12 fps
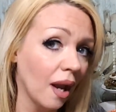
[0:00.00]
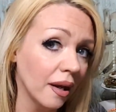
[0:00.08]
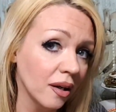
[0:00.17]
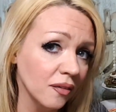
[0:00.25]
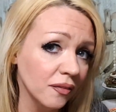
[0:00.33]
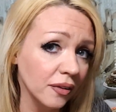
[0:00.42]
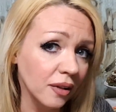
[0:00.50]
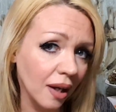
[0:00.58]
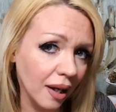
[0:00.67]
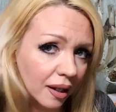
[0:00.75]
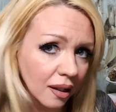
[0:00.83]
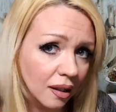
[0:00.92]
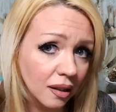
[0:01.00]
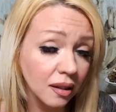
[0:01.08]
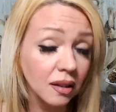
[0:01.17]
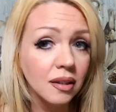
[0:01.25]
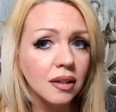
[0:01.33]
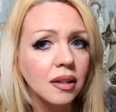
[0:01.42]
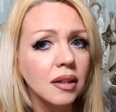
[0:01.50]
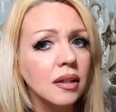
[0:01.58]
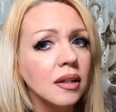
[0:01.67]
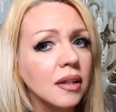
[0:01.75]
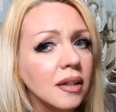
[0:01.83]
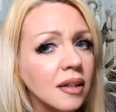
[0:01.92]
I don't feel like
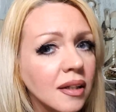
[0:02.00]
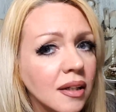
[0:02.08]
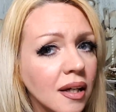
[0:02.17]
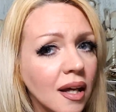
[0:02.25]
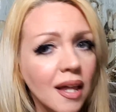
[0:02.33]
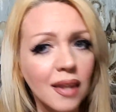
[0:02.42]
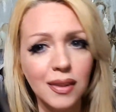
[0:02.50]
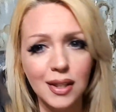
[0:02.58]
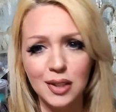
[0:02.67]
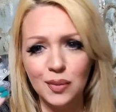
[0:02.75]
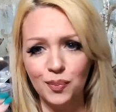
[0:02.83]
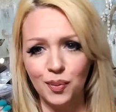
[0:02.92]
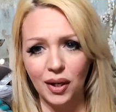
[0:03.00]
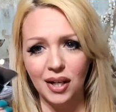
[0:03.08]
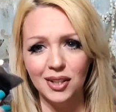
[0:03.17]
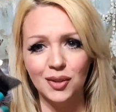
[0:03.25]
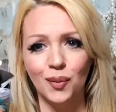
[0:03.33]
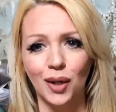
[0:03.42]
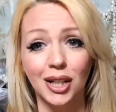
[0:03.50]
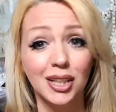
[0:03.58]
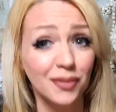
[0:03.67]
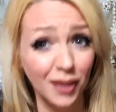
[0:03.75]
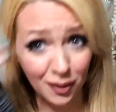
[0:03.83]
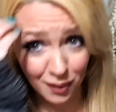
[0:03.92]
this brush works
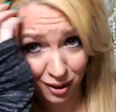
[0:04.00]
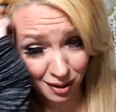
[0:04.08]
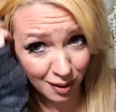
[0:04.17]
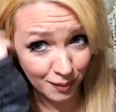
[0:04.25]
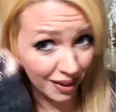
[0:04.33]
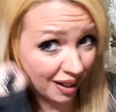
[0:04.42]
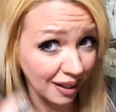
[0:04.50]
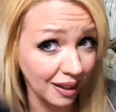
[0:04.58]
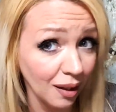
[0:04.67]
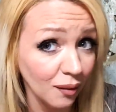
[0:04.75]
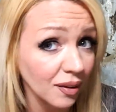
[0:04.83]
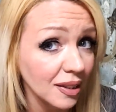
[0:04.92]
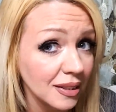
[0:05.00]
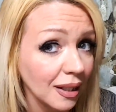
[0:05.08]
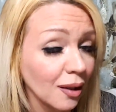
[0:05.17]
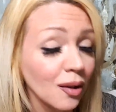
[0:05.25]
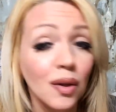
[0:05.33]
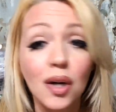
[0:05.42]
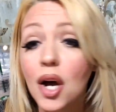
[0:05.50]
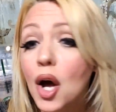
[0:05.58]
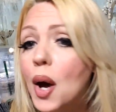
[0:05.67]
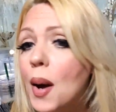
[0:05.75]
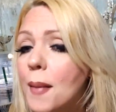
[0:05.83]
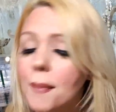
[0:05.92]
very well. I mean, I can't really tell.
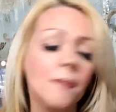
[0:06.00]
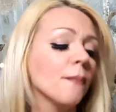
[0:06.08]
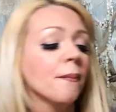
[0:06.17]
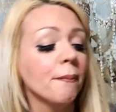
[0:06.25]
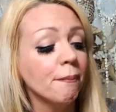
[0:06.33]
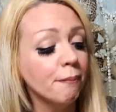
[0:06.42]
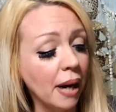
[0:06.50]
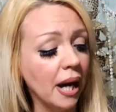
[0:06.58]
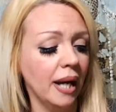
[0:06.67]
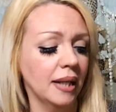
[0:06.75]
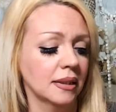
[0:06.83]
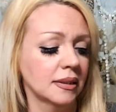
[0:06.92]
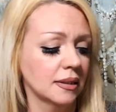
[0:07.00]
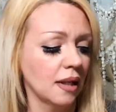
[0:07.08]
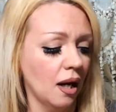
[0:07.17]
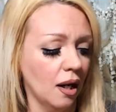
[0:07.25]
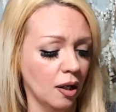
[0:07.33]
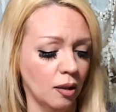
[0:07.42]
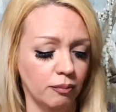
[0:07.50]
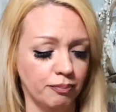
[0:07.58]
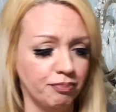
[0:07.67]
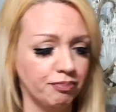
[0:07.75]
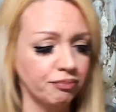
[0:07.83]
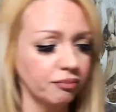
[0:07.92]
But,
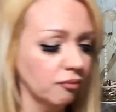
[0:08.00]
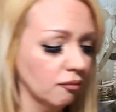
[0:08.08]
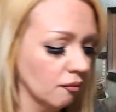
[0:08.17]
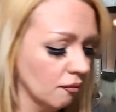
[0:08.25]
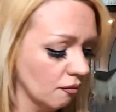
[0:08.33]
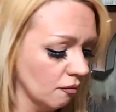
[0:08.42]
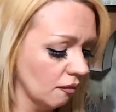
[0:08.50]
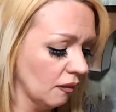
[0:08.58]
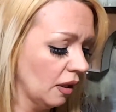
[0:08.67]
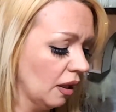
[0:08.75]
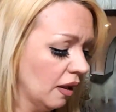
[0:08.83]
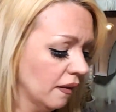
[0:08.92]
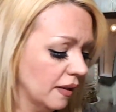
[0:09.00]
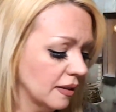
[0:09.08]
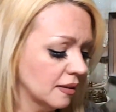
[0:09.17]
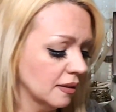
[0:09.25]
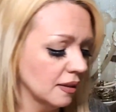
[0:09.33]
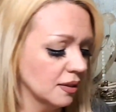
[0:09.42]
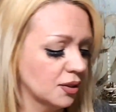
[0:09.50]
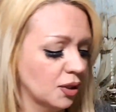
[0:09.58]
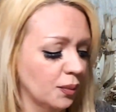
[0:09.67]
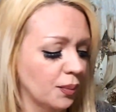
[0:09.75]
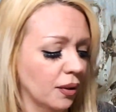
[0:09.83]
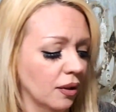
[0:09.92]
um, this is a
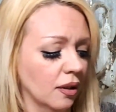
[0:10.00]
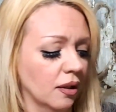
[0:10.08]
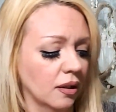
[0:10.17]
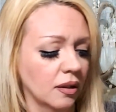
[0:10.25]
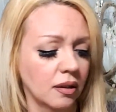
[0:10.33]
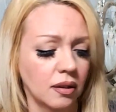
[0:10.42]
super,